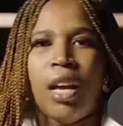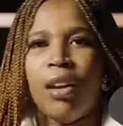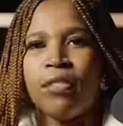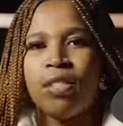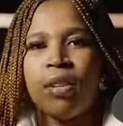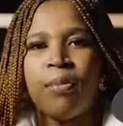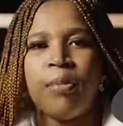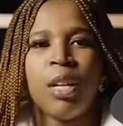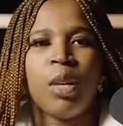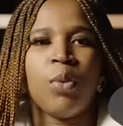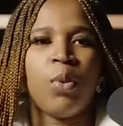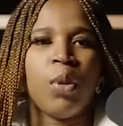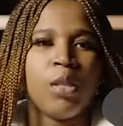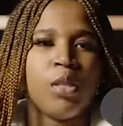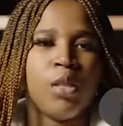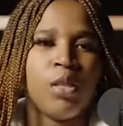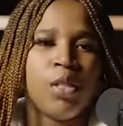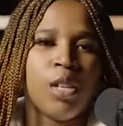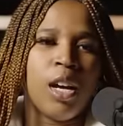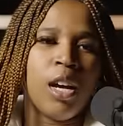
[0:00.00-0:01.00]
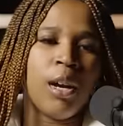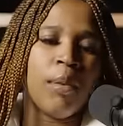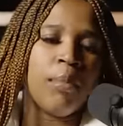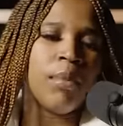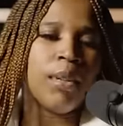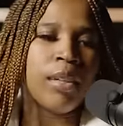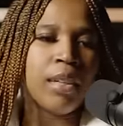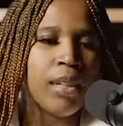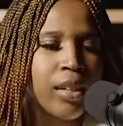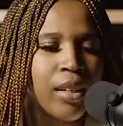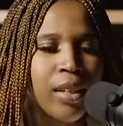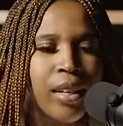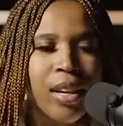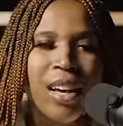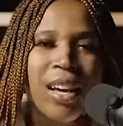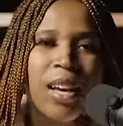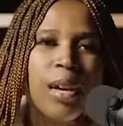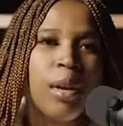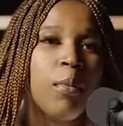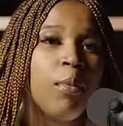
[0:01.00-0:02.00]
If somebody works a job,
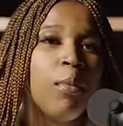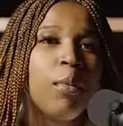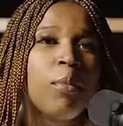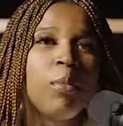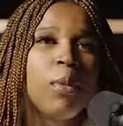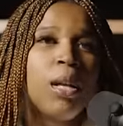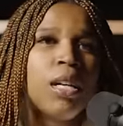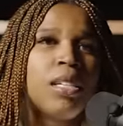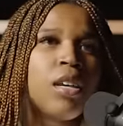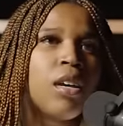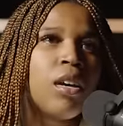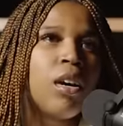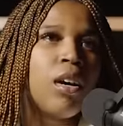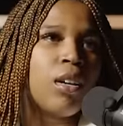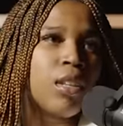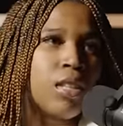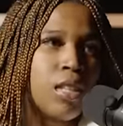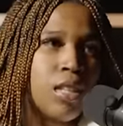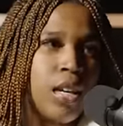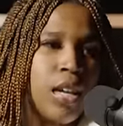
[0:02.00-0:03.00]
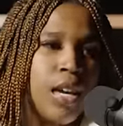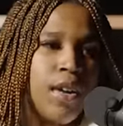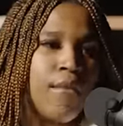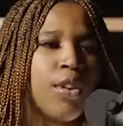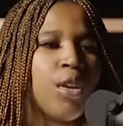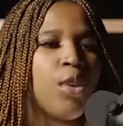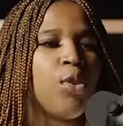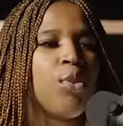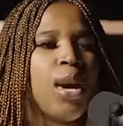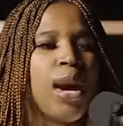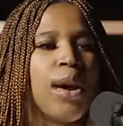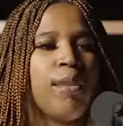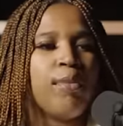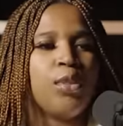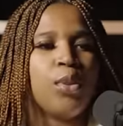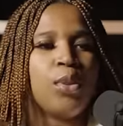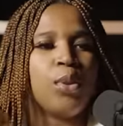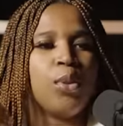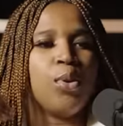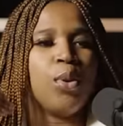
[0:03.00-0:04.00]
you let's not call it a slave. You have
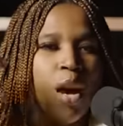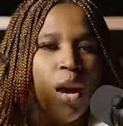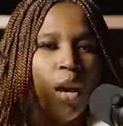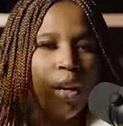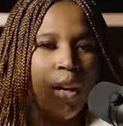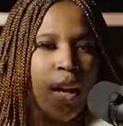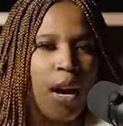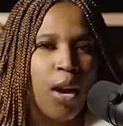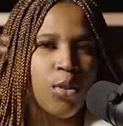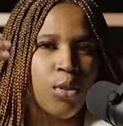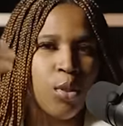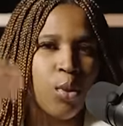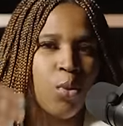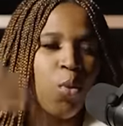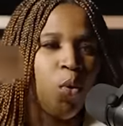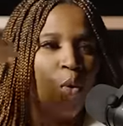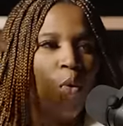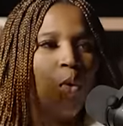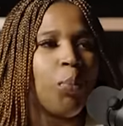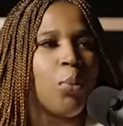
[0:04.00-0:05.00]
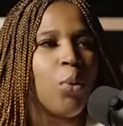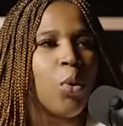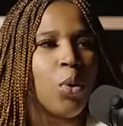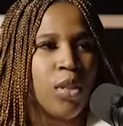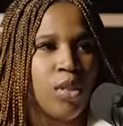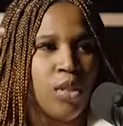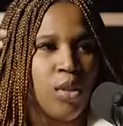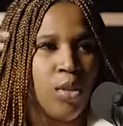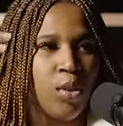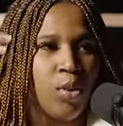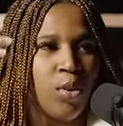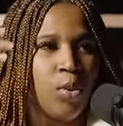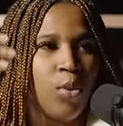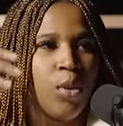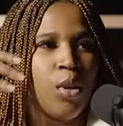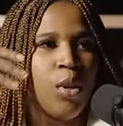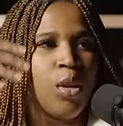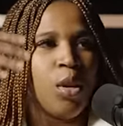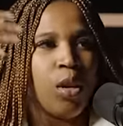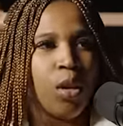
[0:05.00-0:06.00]
to account to or report to
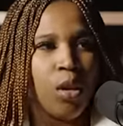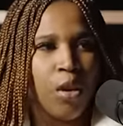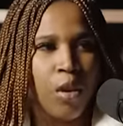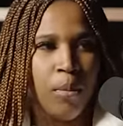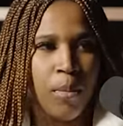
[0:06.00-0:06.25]
your